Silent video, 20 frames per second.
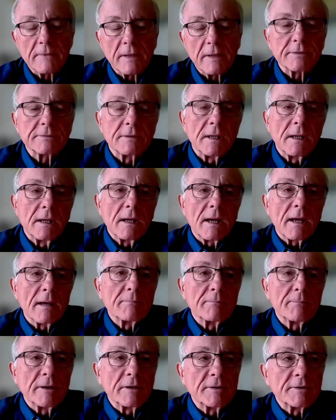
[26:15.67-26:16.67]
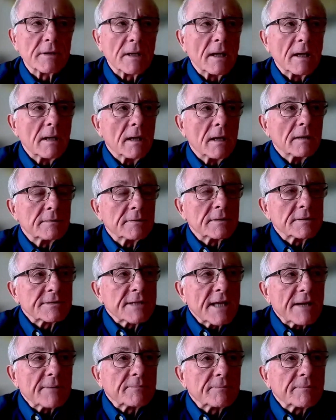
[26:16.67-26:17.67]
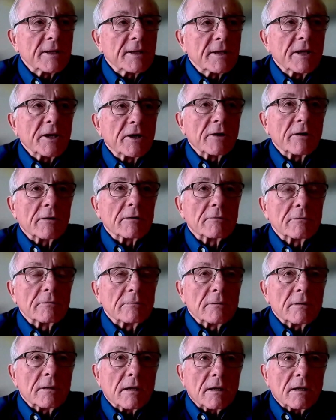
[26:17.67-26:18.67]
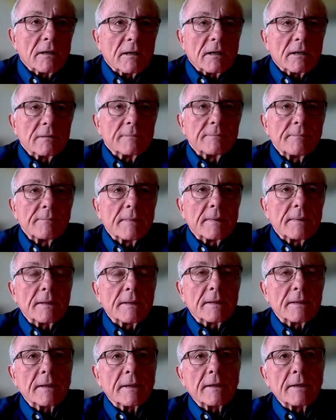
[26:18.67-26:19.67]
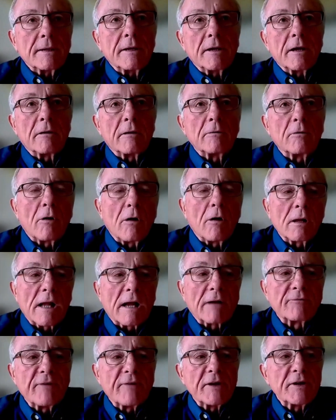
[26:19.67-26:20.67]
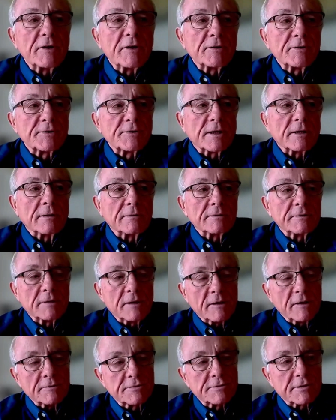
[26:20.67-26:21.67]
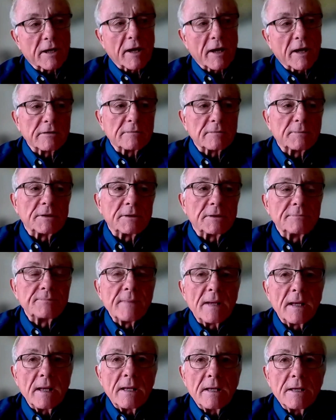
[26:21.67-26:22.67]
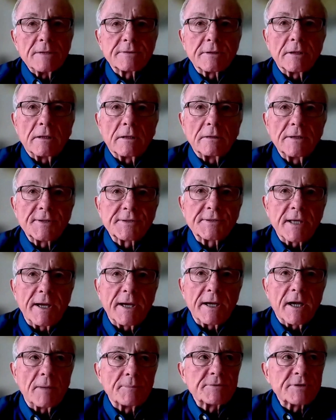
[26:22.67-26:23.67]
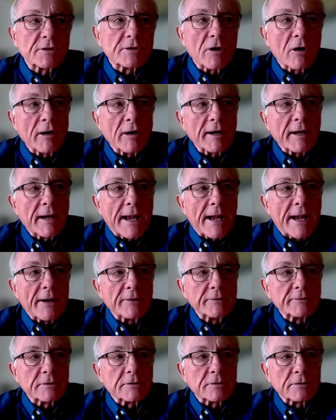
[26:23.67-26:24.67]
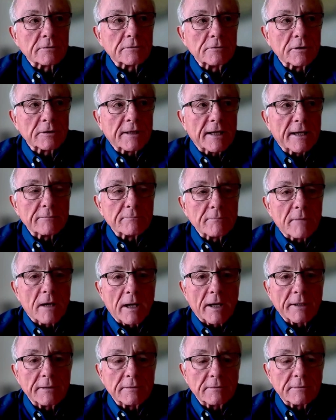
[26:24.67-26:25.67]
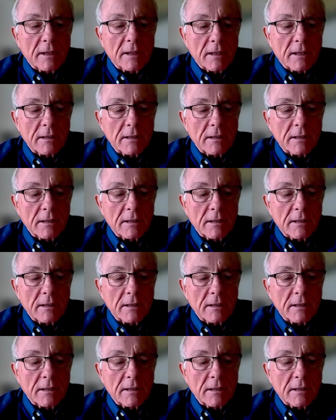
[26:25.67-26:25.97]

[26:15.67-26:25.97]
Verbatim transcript: Yes. The same thing here, you know, all our venues are scalable. So let's say I'm starting out to look at my